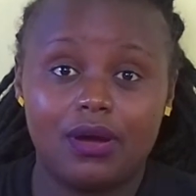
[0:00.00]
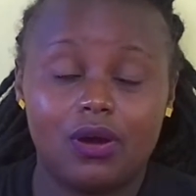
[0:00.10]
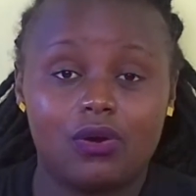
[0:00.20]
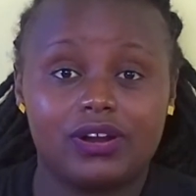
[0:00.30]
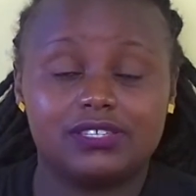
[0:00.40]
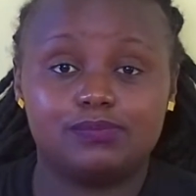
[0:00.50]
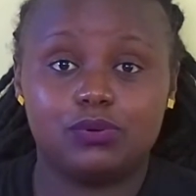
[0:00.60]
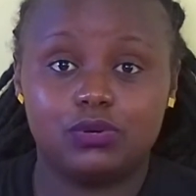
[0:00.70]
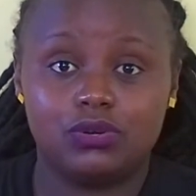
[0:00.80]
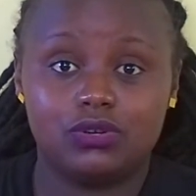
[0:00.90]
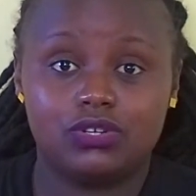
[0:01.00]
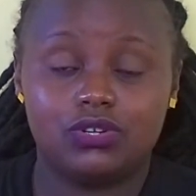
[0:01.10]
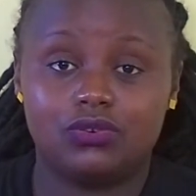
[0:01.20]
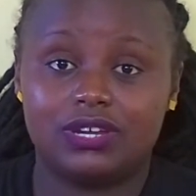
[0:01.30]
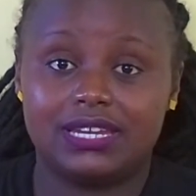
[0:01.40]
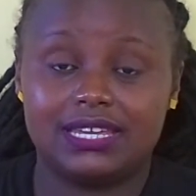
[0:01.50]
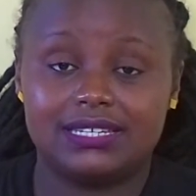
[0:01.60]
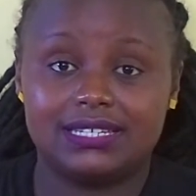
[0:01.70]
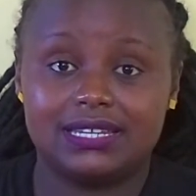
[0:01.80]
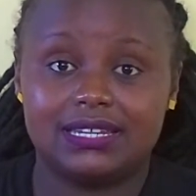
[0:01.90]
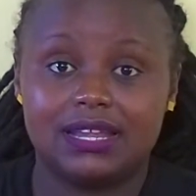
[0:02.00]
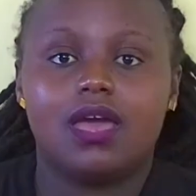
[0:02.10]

or a spoon during eating.